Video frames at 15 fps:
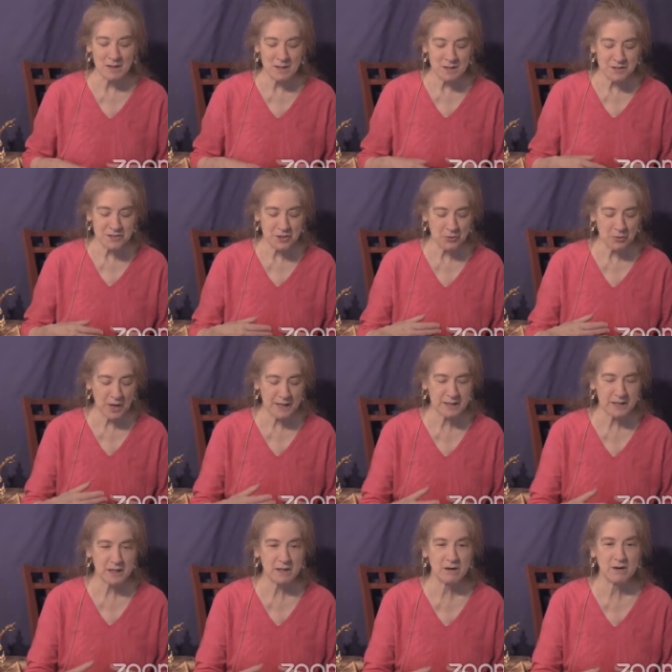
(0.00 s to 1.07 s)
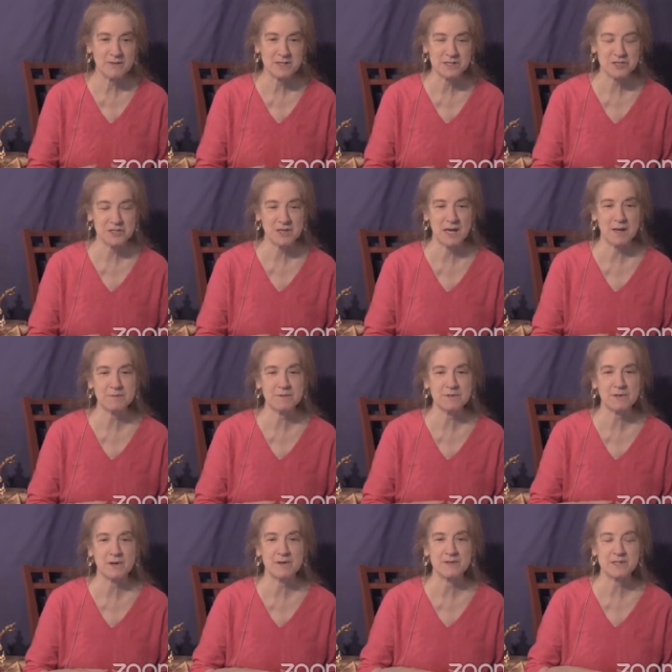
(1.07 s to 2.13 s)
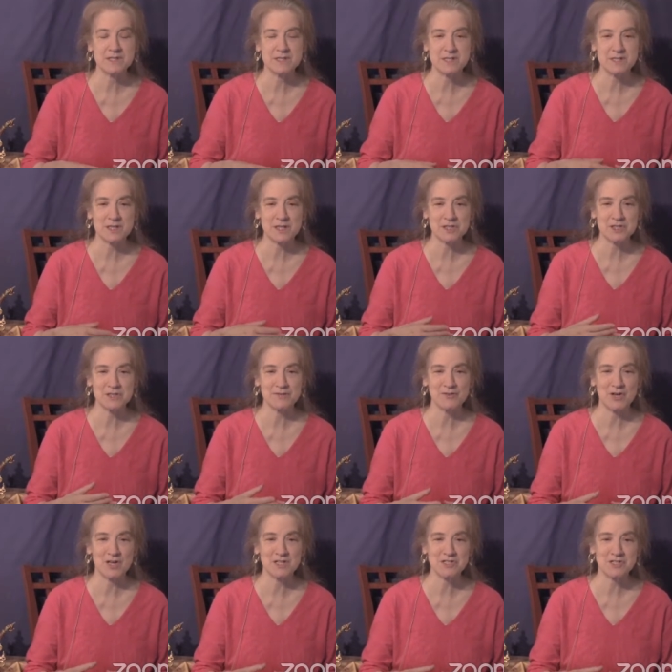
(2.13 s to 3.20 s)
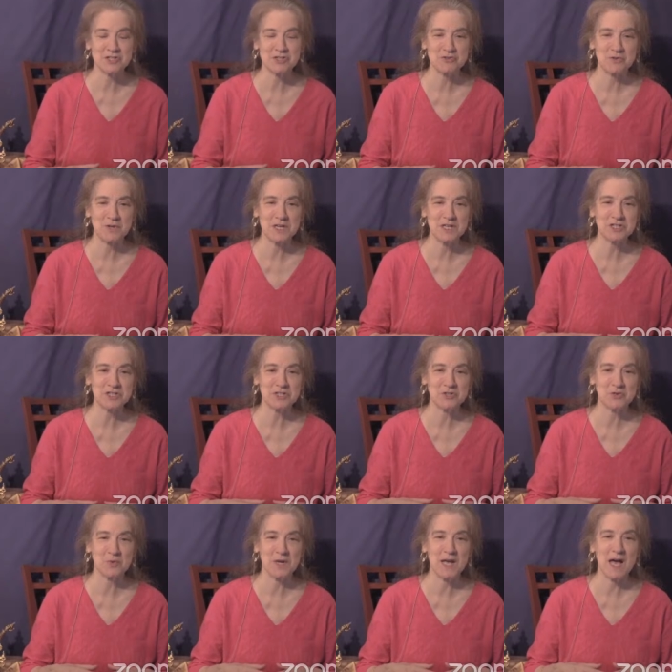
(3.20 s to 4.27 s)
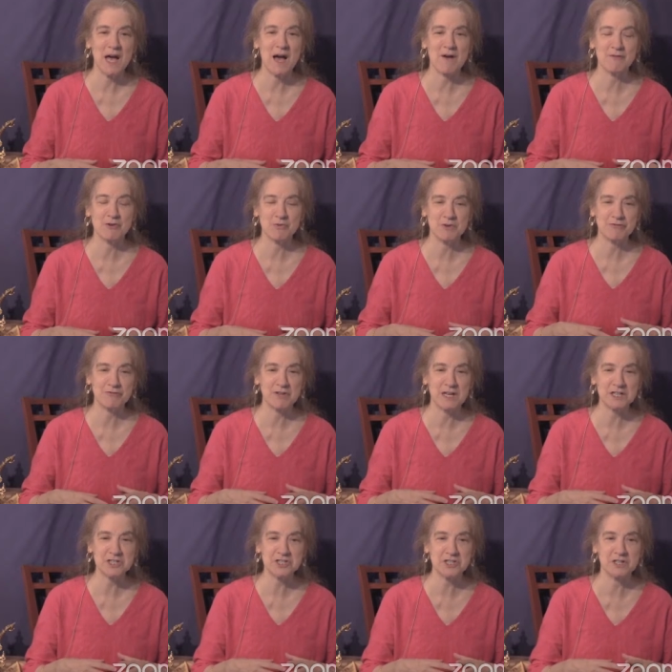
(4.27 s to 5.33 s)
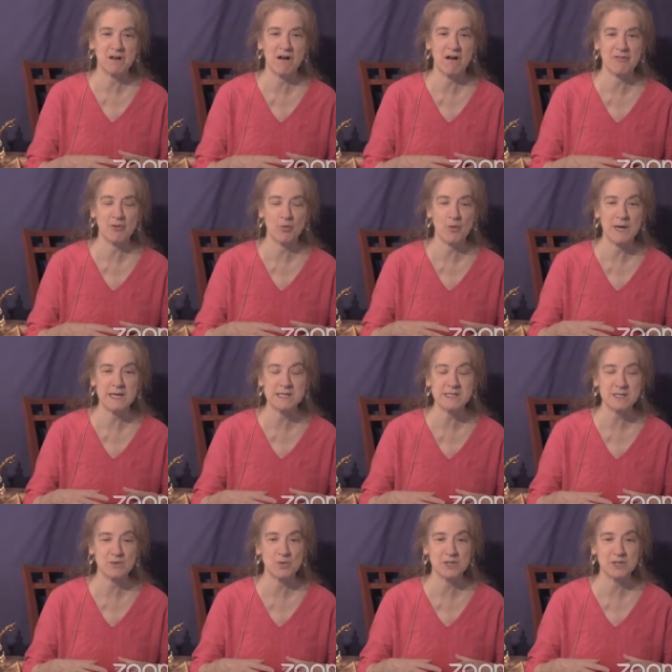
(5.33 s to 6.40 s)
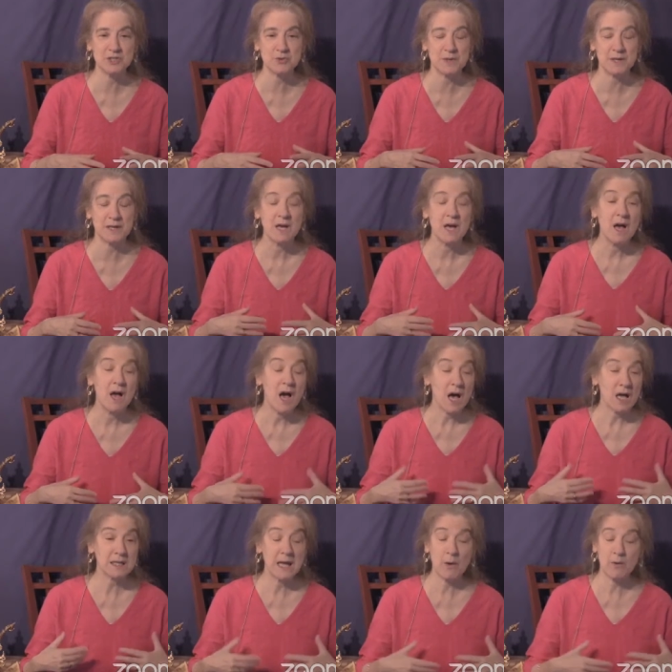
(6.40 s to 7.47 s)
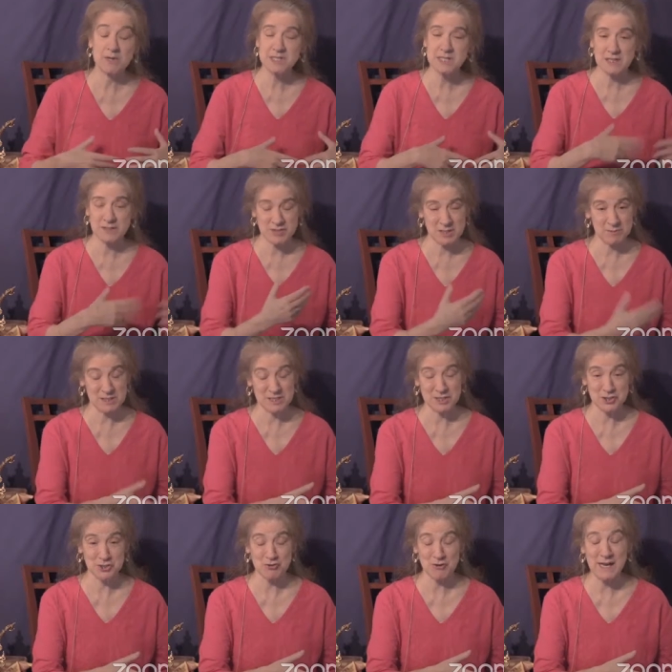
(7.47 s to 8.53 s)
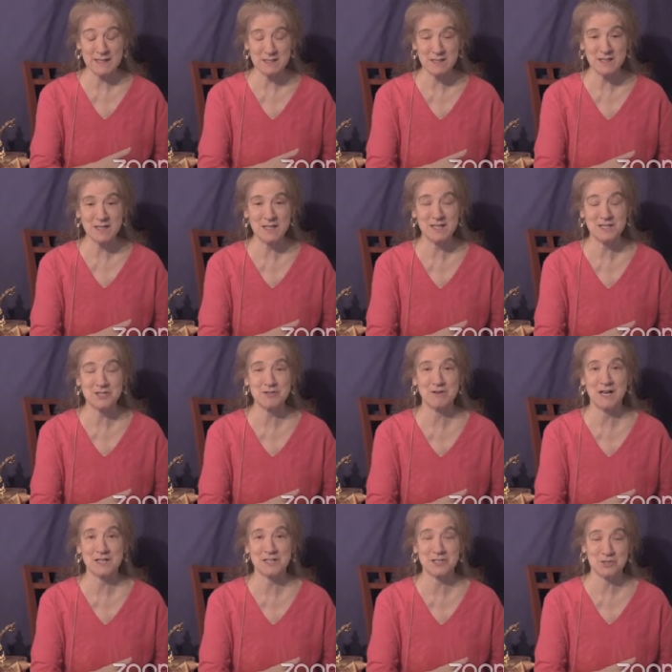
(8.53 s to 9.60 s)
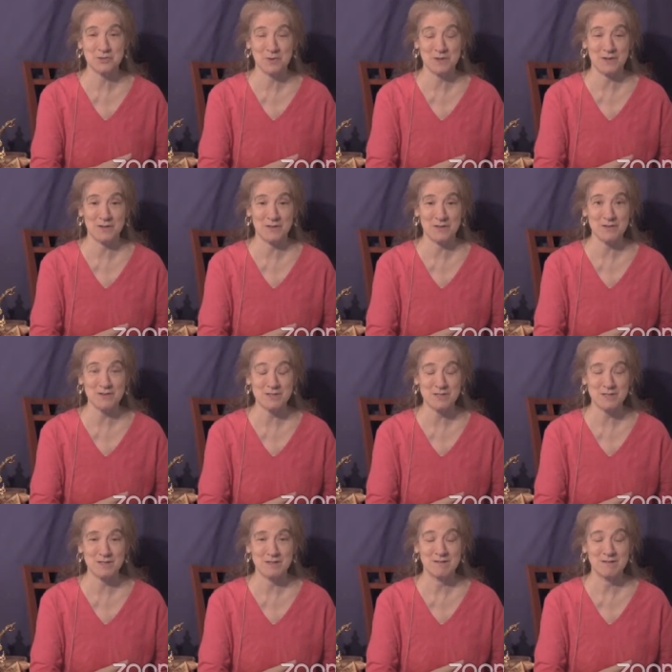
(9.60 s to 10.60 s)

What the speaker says: So right here in this chapter, in this discussion of concentration, we have a reflection on the ways in which we allow ourselves to be distracted in interactions with others,